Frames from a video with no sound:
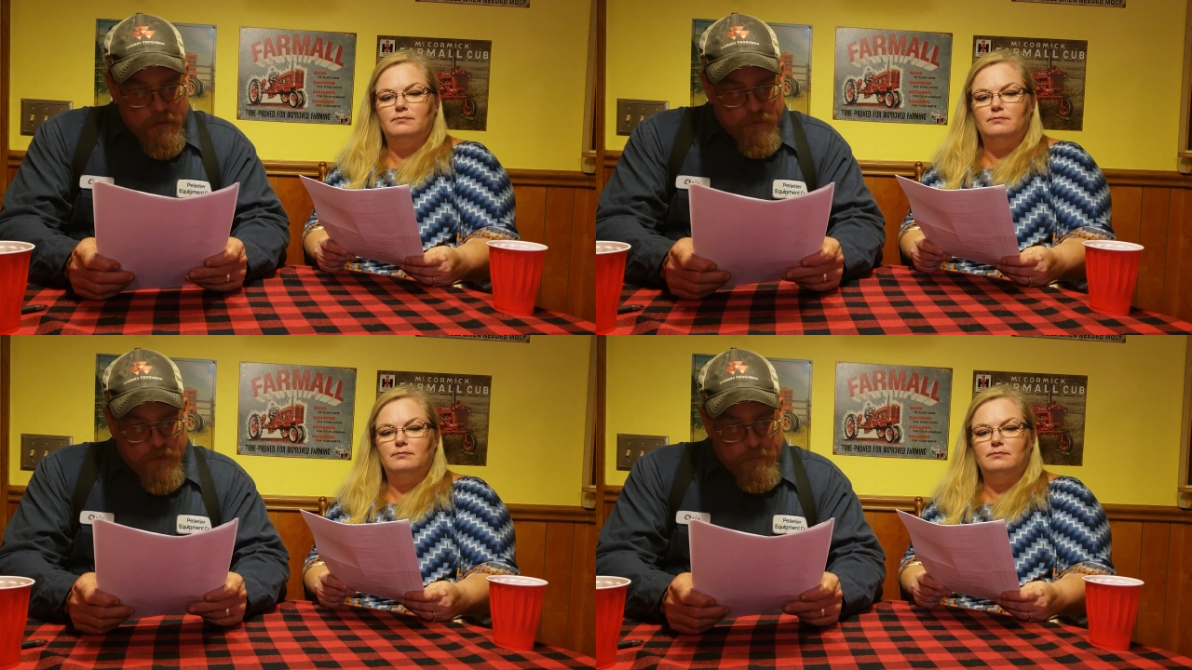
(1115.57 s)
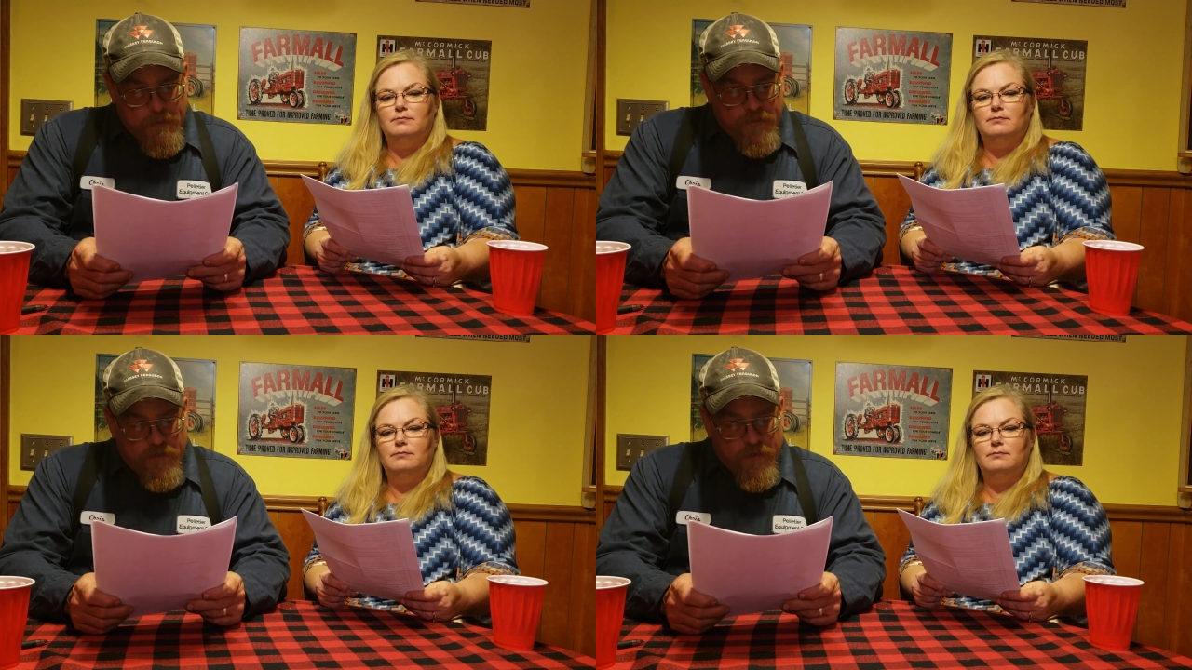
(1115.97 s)
Speaker 1: that a
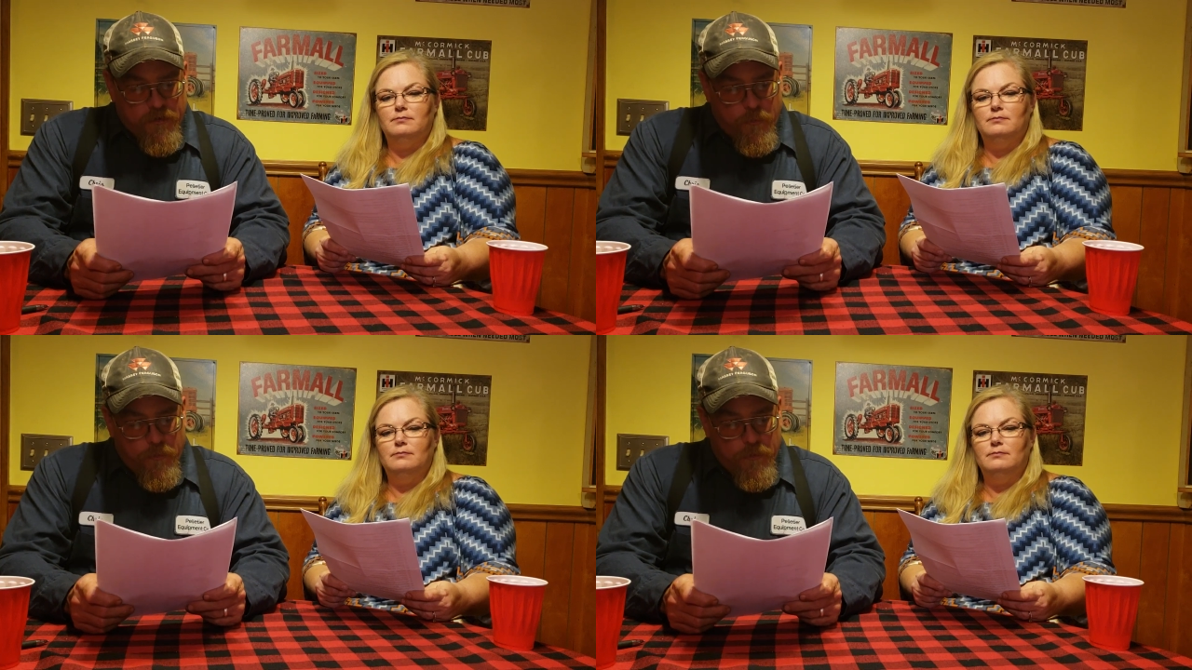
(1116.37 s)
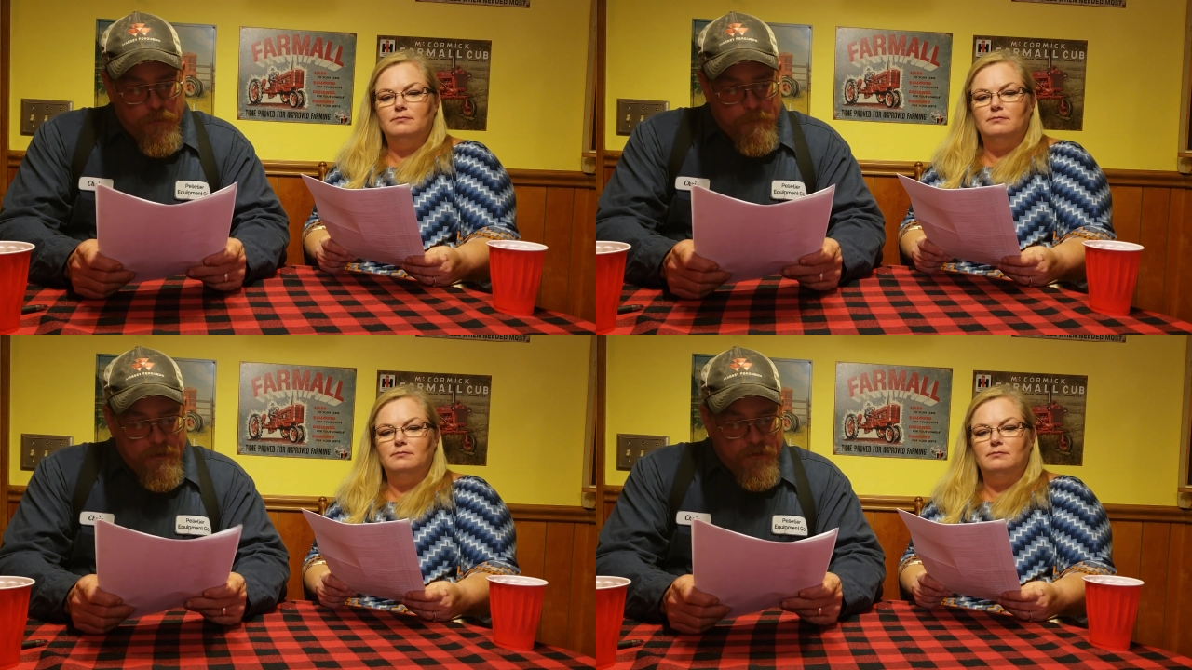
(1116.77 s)
big chunk of
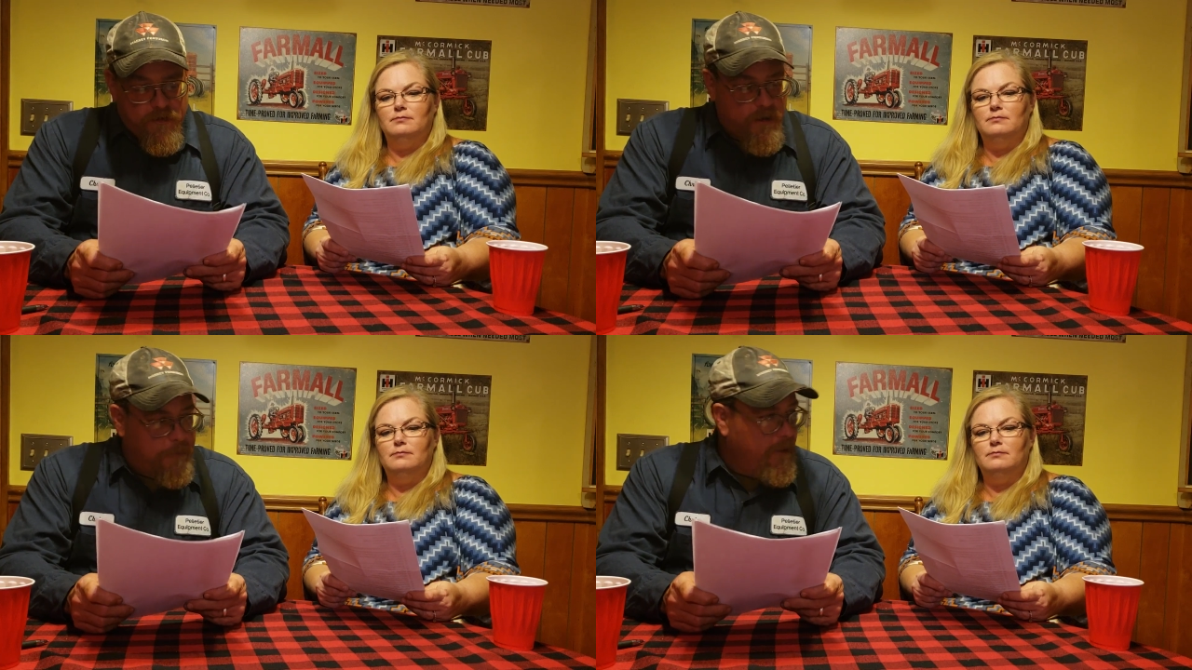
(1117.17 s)
wood or a big chunk of